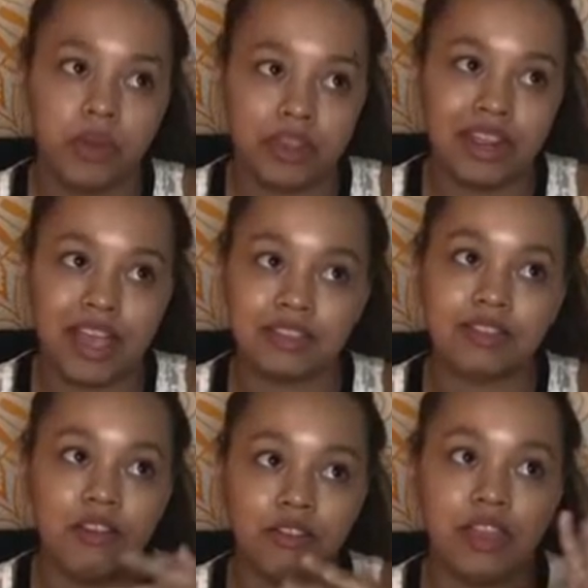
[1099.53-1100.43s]
I guessed all the
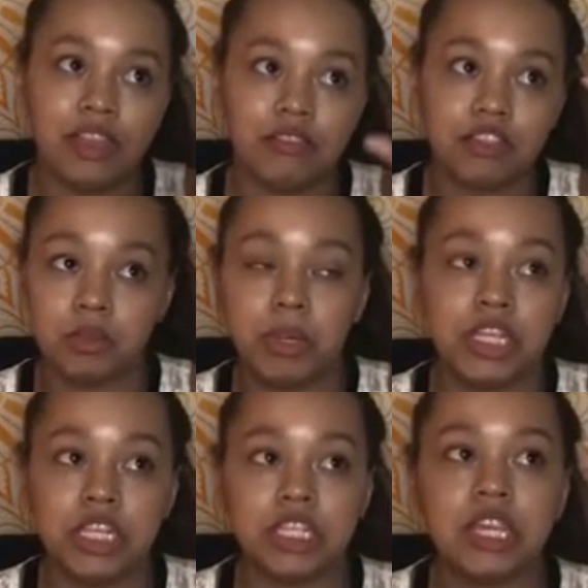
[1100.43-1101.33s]
like surprises,
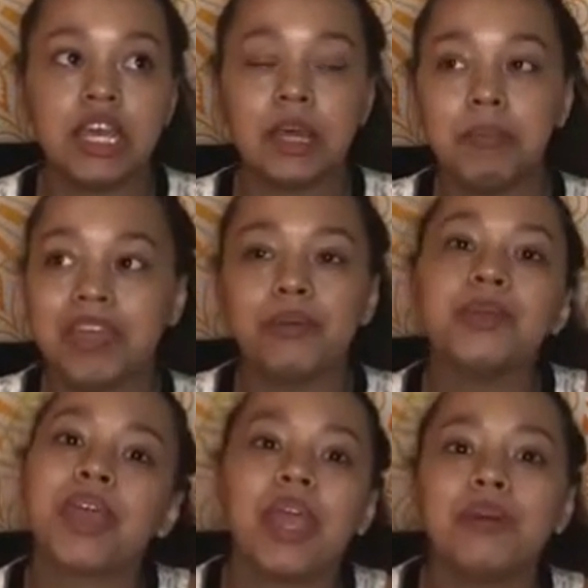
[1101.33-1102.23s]
but that was okay
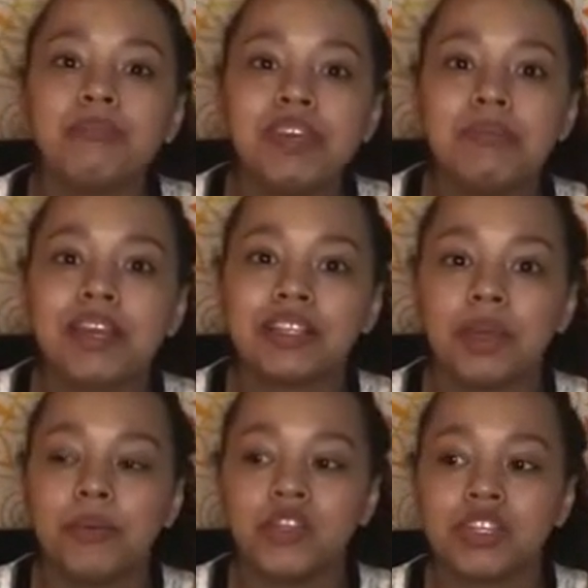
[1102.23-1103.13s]
with me because it was
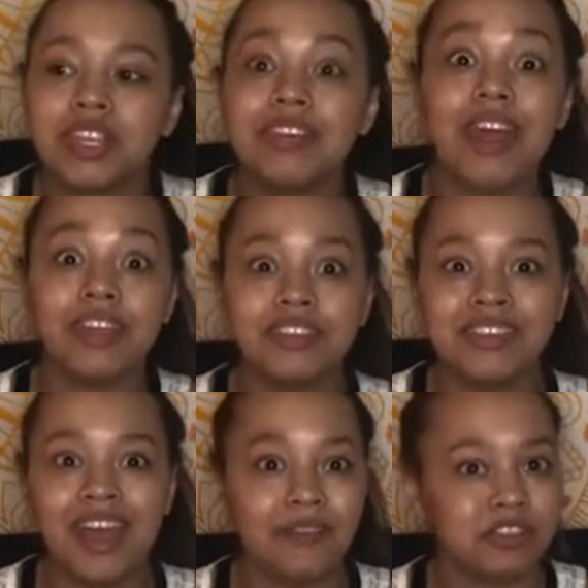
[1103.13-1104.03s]
just like nice to have
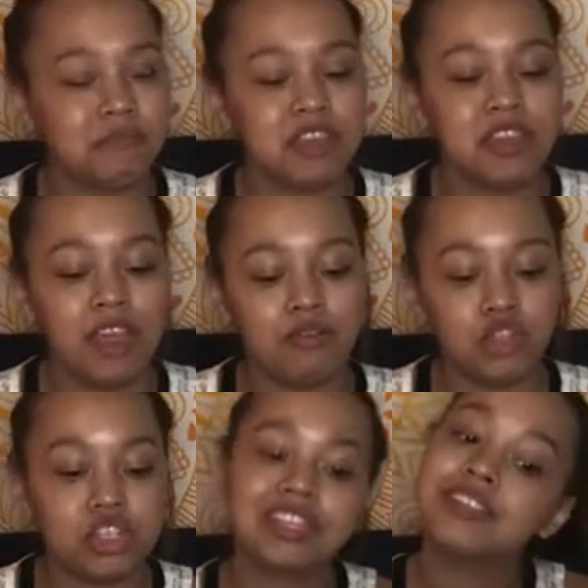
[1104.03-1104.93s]
something that was just like
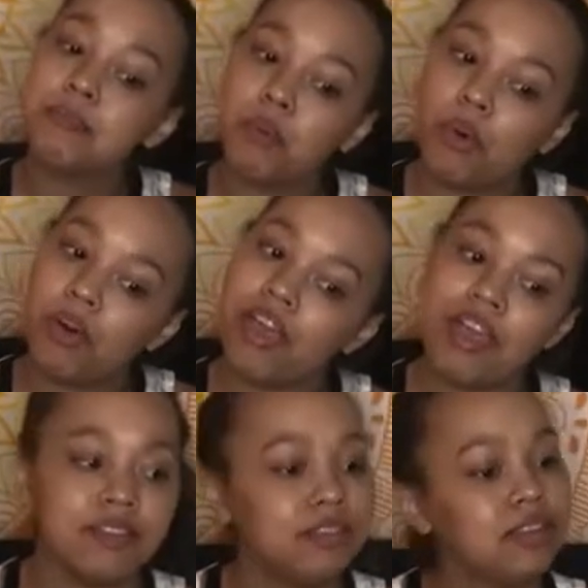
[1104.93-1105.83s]
simple and
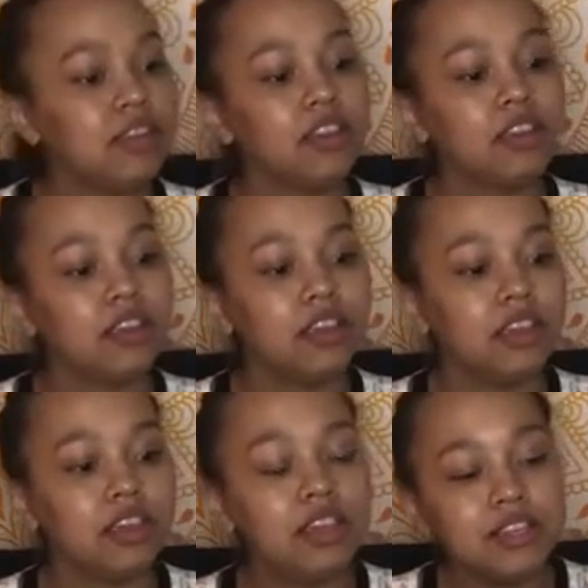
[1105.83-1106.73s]

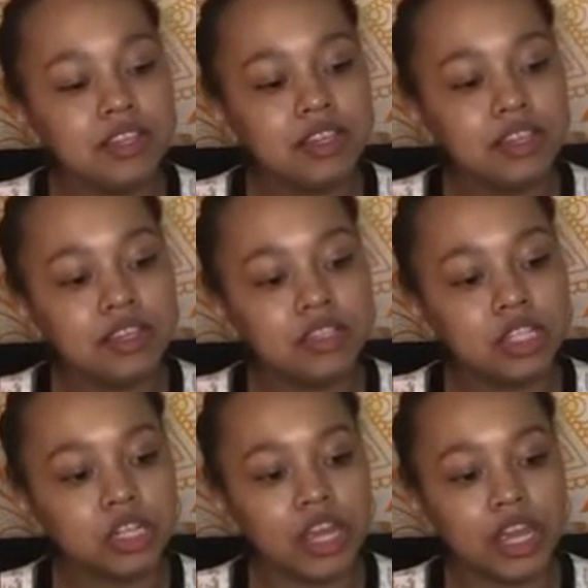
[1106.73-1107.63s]
easy to
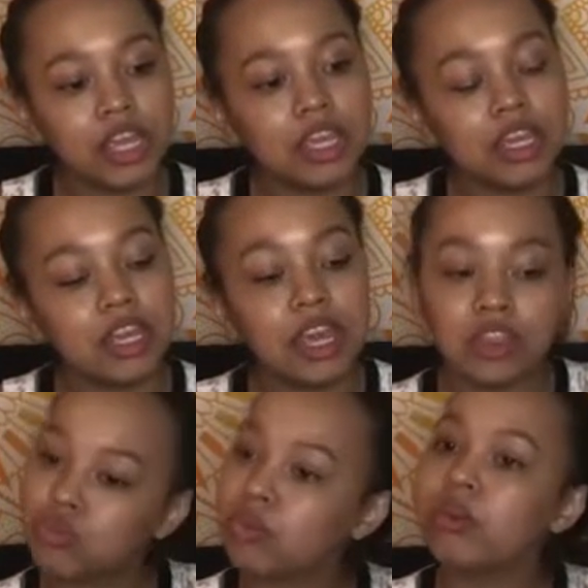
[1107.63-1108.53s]
like get through
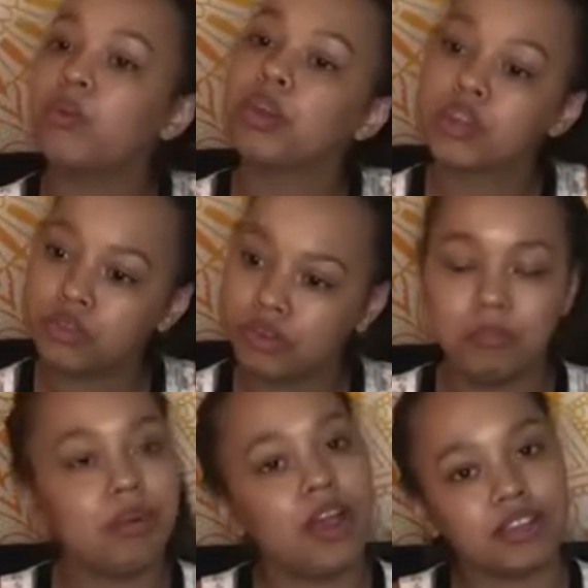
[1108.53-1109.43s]
and work through and
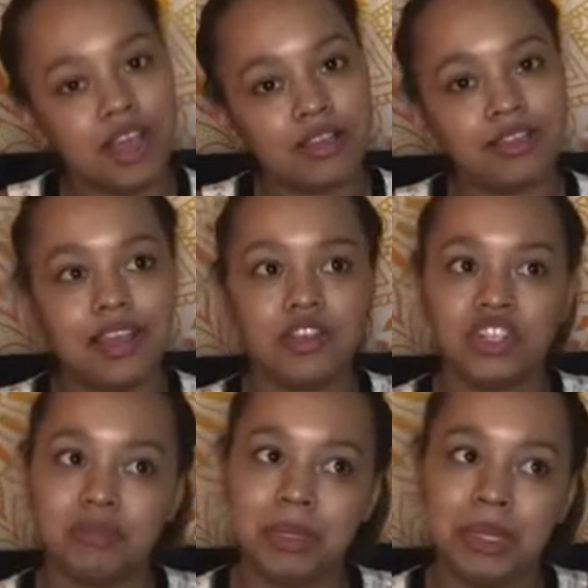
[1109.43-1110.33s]
process and just be
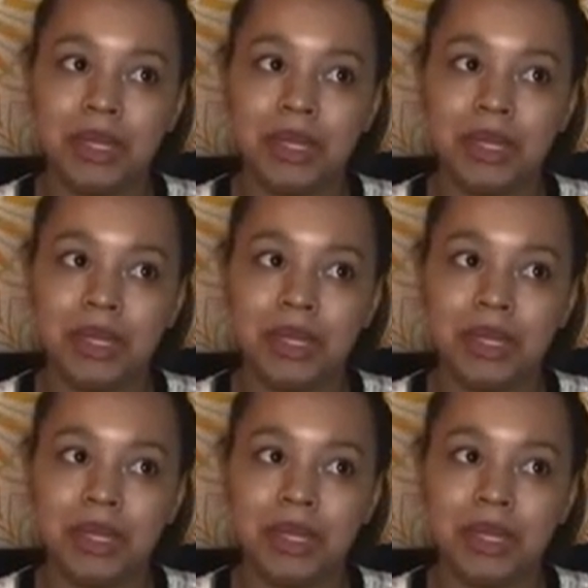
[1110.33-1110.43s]
like,